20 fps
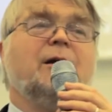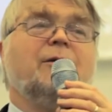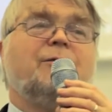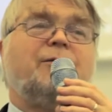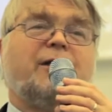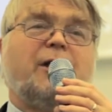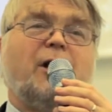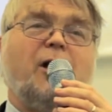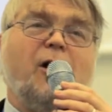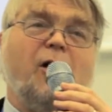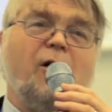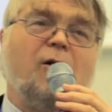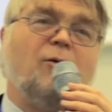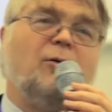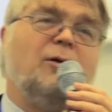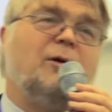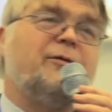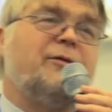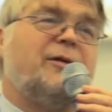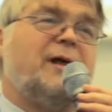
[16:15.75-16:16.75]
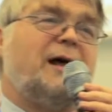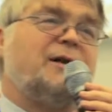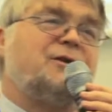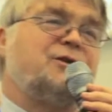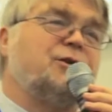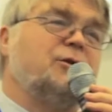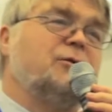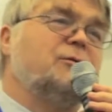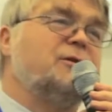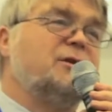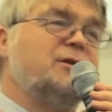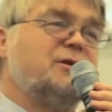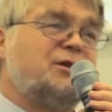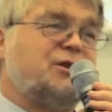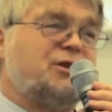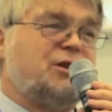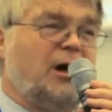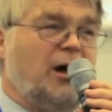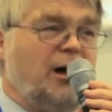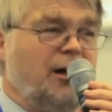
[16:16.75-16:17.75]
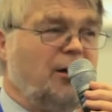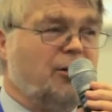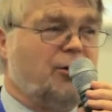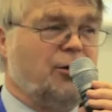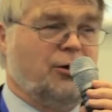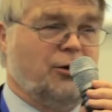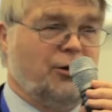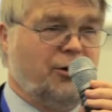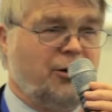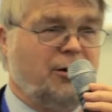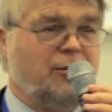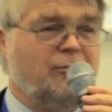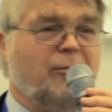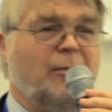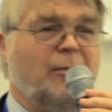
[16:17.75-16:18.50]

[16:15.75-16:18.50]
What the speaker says: for the whole of their children's childhood